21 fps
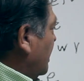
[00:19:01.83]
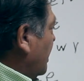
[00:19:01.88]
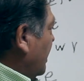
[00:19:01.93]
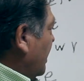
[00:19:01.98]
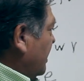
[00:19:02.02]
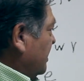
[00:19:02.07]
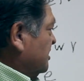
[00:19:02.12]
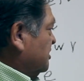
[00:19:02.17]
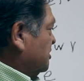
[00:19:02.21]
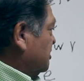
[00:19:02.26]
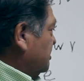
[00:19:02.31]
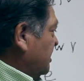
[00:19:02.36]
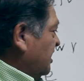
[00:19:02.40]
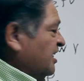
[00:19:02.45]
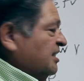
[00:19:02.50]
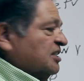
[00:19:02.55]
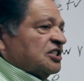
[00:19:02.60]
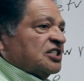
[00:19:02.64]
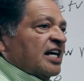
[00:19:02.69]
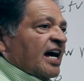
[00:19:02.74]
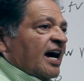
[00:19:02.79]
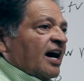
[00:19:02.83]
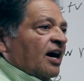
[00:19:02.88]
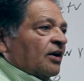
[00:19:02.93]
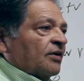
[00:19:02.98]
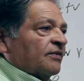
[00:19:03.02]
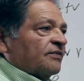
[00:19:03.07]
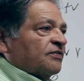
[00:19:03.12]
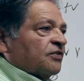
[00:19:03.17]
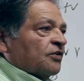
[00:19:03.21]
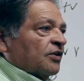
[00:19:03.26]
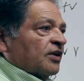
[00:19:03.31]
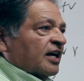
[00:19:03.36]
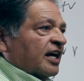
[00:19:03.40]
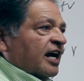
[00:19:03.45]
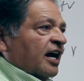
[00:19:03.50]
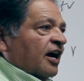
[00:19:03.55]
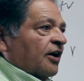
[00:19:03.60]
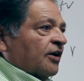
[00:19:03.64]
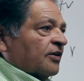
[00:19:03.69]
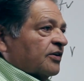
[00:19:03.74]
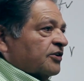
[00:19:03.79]
as the sound for the
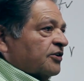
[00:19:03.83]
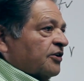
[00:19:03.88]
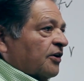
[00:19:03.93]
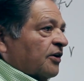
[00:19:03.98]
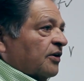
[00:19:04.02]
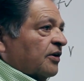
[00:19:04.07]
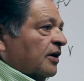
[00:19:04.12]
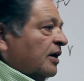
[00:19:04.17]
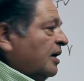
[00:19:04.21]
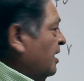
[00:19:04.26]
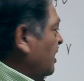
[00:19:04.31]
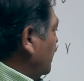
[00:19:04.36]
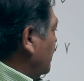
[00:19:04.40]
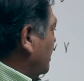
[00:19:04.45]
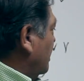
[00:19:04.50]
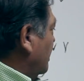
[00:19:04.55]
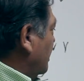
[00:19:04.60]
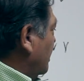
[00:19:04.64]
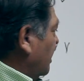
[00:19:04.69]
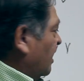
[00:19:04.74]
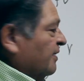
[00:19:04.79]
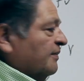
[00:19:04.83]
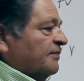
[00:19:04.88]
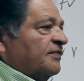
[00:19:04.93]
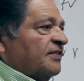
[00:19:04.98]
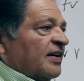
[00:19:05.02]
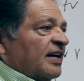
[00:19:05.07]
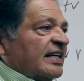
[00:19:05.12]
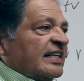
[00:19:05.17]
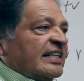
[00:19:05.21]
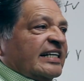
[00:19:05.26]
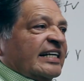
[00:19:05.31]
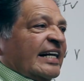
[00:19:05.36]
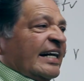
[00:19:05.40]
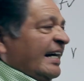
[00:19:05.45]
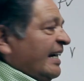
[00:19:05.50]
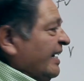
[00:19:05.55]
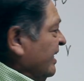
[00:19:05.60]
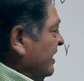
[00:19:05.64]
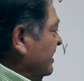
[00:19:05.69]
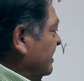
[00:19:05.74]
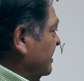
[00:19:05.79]
character of
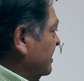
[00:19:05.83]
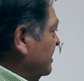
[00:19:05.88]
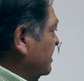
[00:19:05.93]
C.